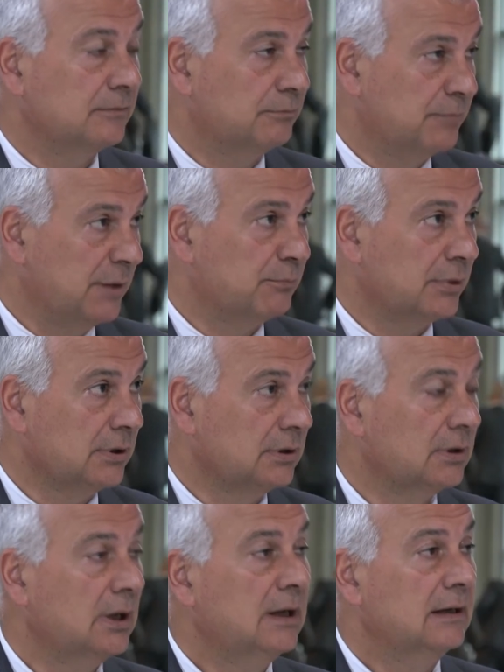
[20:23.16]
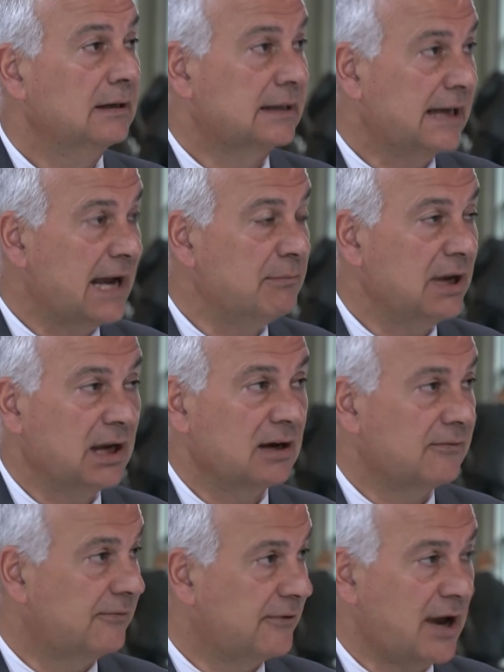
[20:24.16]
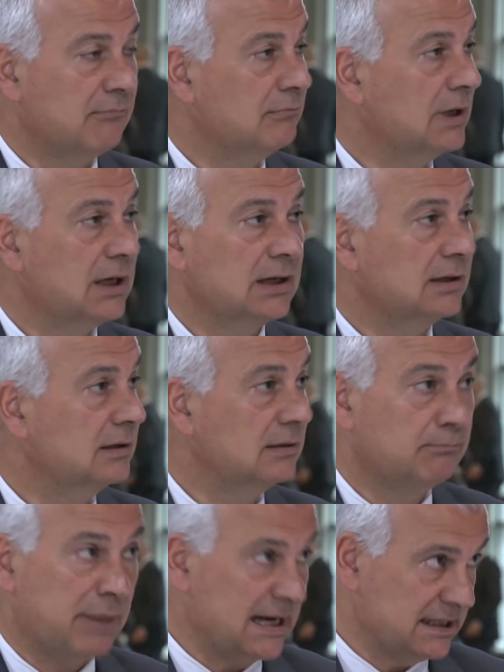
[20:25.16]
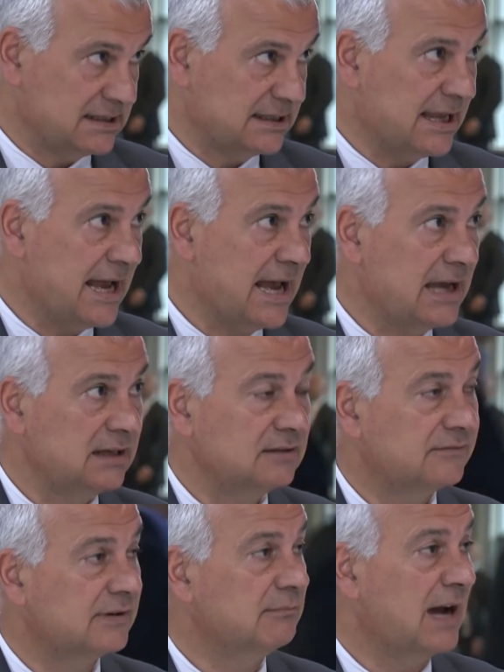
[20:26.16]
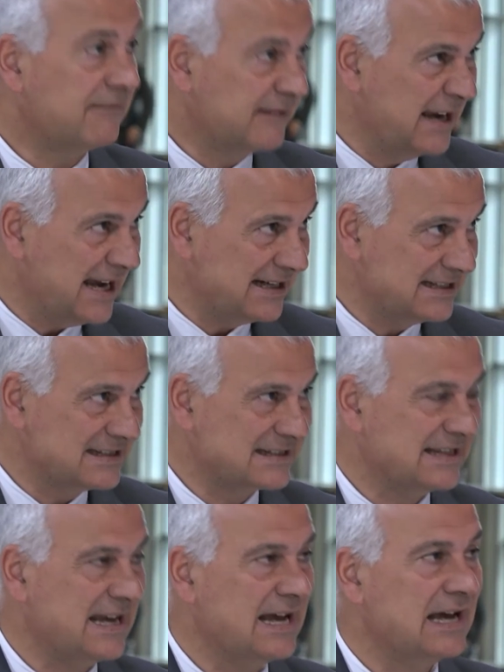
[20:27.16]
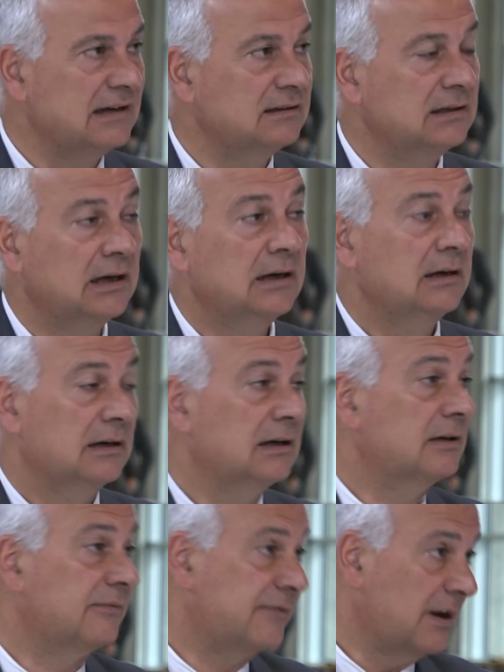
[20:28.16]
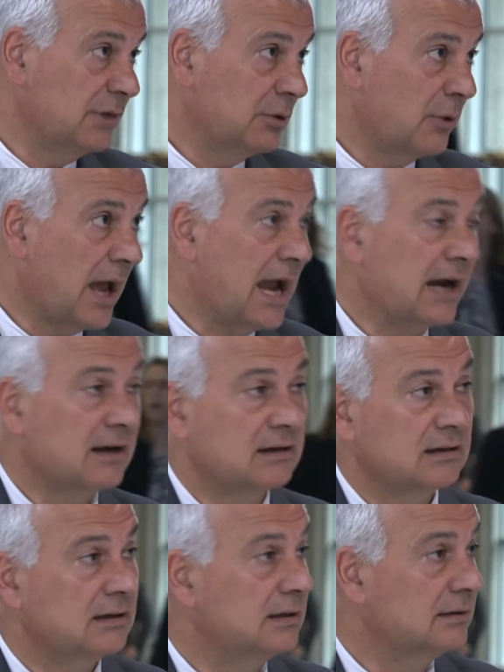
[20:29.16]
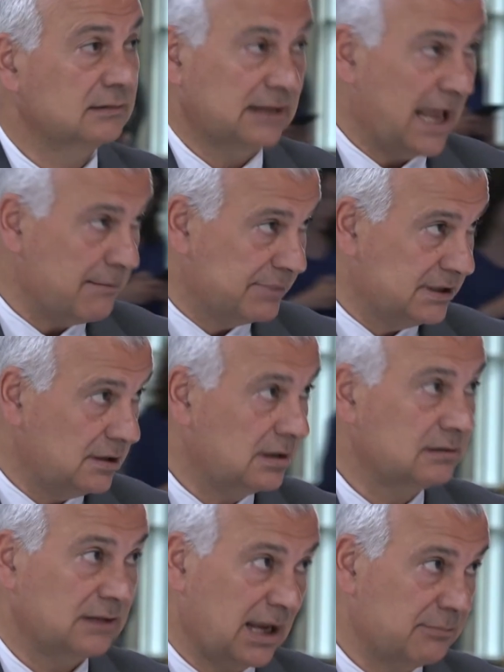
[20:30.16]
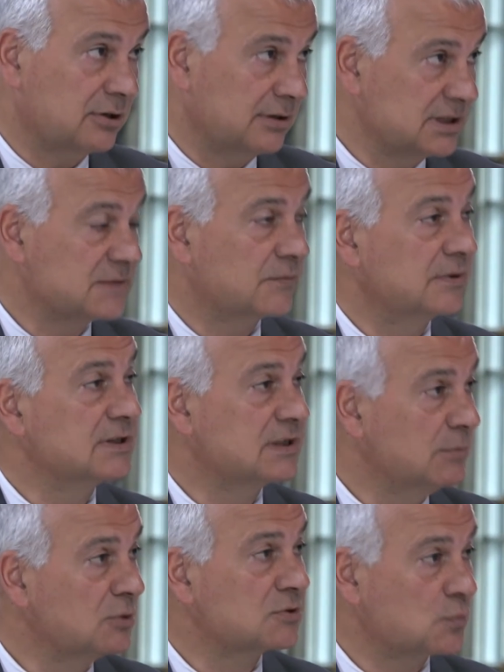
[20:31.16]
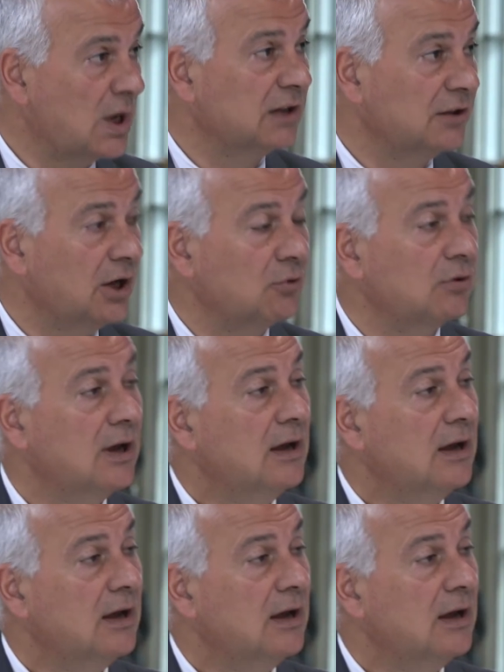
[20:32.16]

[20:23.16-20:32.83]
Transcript: people coming from Pakistan, from Afghanistan, from Iraq, Lebanon. Lebanon is the most well-known